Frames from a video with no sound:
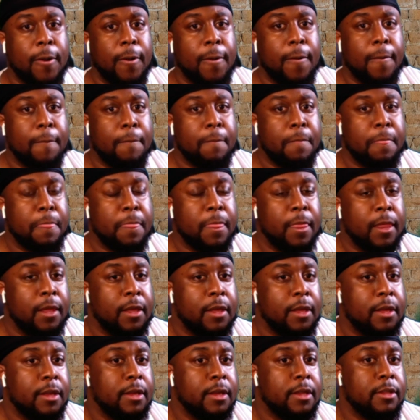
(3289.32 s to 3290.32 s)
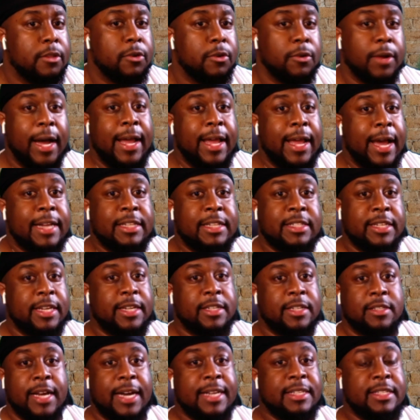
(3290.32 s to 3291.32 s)
before. Dude, I
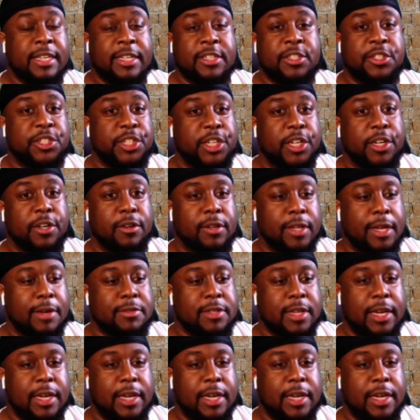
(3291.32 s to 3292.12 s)
text Gerald.